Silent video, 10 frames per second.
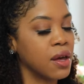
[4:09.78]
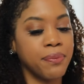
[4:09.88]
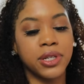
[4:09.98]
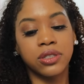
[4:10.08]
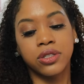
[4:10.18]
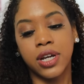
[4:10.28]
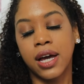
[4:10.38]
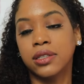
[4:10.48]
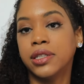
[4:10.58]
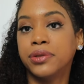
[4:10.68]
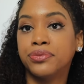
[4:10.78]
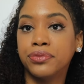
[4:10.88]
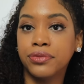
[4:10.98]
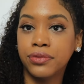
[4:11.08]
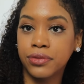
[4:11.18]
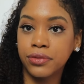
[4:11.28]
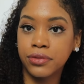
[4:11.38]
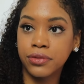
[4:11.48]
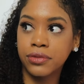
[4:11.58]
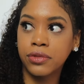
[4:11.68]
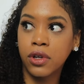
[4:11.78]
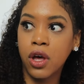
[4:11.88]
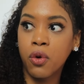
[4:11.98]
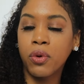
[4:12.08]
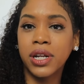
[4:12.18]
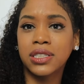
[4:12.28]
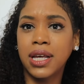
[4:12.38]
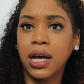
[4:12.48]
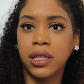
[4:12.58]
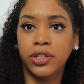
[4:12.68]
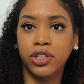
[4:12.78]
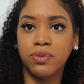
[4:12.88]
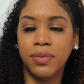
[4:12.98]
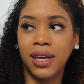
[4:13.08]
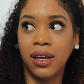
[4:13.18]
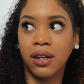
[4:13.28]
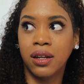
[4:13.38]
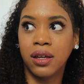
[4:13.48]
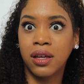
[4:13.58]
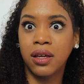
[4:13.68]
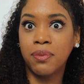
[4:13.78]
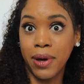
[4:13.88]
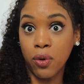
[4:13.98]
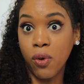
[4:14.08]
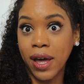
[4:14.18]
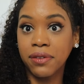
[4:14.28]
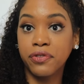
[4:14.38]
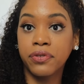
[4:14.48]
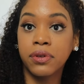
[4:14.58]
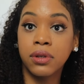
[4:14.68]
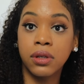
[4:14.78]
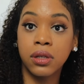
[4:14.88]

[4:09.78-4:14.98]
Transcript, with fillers: Mr. Jackson, what exactly do you mean by wife?